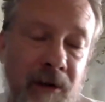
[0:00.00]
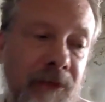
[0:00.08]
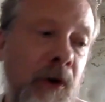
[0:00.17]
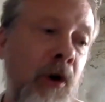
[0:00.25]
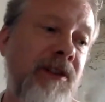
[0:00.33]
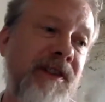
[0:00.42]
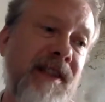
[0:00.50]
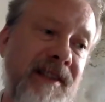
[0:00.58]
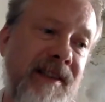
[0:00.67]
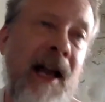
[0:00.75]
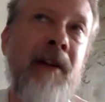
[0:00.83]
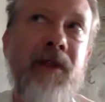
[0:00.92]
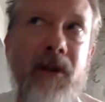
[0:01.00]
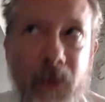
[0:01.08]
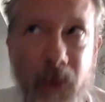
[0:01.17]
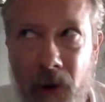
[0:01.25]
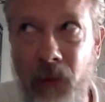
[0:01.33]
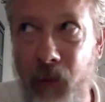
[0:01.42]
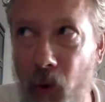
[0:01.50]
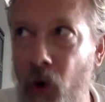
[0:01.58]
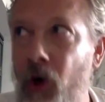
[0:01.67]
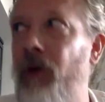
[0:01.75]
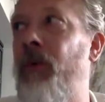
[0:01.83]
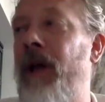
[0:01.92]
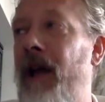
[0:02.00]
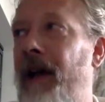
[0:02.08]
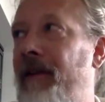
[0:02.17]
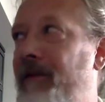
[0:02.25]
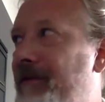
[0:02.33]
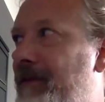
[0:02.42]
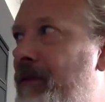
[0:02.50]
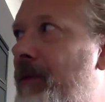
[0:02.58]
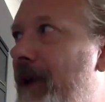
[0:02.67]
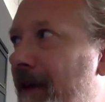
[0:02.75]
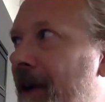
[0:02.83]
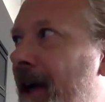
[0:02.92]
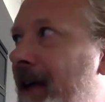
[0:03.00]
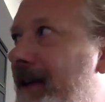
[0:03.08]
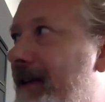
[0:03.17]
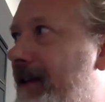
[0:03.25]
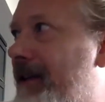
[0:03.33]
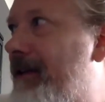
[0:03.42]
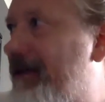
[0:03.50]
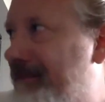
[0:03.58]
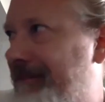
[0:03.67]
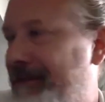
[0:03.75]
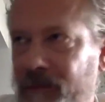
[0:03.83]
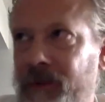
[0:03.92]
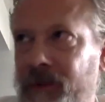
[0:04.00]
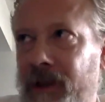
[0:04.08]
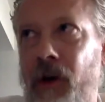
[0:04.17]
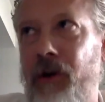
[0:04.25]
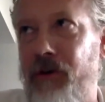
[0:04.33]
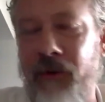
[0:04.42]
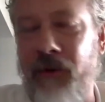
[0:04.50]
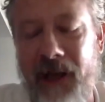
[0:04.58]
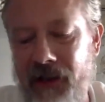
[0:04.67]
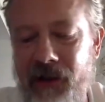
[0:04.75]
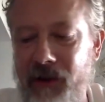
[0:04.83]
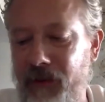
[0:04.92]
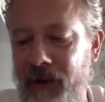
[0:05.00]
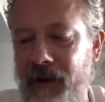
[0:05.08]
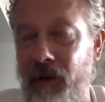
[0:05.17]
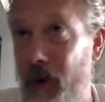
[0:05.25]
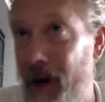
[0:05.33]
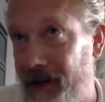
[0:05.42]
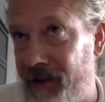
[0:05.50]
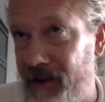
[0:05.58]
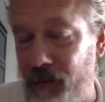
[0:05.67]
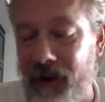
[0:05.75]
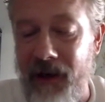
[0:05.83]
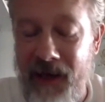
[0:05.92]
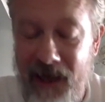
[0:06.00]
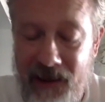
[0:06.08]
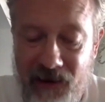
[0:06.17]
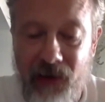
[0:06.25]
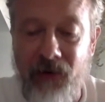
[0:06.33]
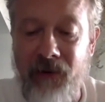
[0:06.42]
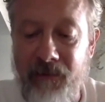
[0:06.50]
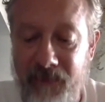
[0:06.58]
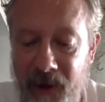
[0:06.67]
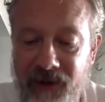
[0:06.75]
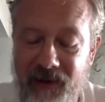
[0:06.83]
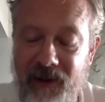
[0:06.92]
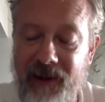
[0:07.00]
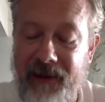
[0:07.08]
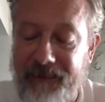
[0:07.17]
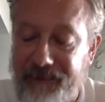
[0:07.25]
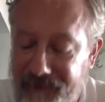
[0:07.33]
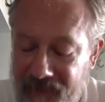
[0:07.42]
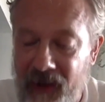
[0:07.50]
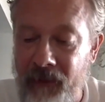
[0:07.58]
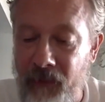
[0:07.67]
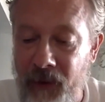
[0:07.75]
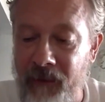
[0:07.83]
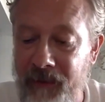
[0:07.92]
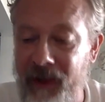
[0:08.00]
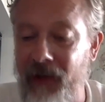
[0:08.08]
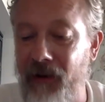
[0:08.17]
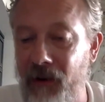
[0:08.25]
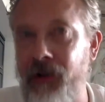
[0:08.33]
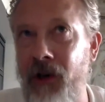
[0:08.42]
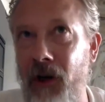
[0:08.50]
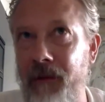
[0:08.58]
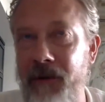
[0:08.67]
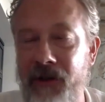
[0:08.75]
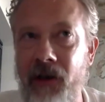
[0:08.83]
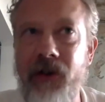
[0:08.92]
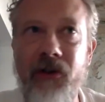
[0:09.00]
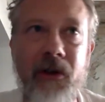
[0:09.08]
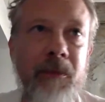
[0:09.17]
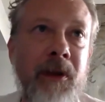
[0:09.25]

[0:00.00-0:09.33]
Of course, since after the World War, we have had close relations with the West, with the NATO, but we have been an autonomous country.